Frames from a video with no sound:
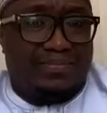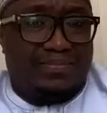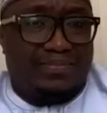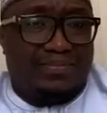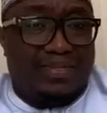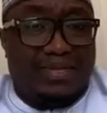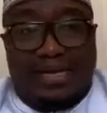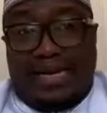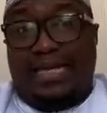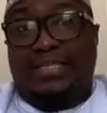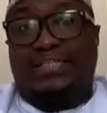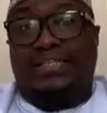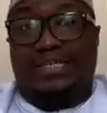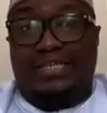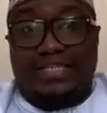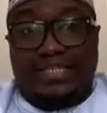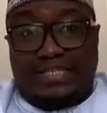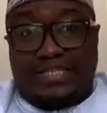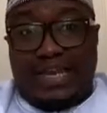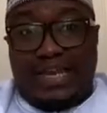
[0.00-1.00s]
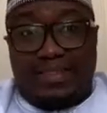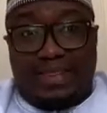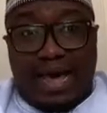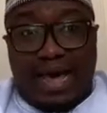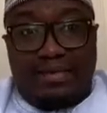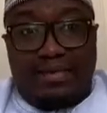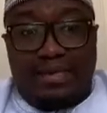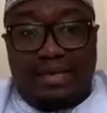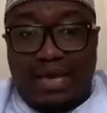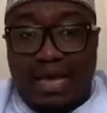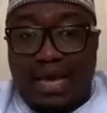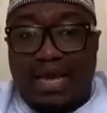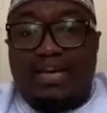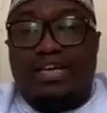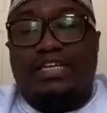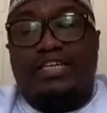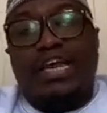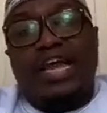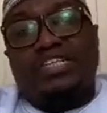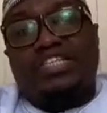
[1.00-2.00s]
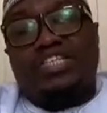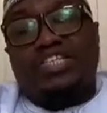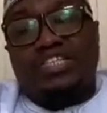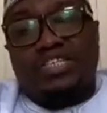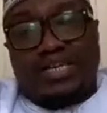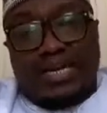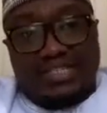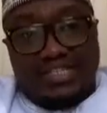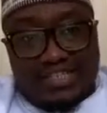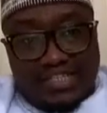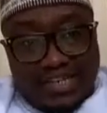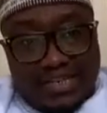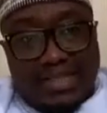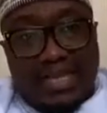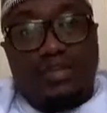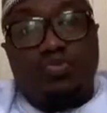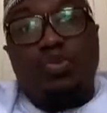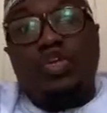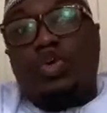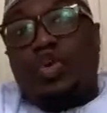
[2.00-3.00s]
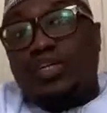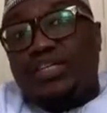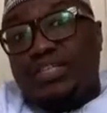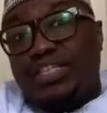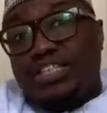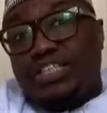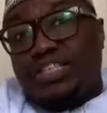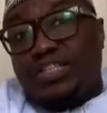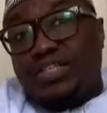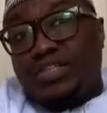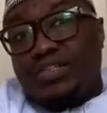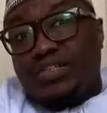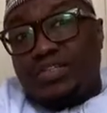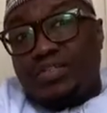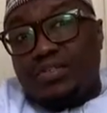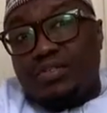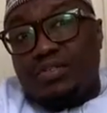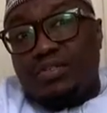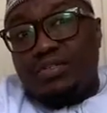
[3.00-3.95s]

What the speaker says: Can she say that? Yes, she can say that with conditions.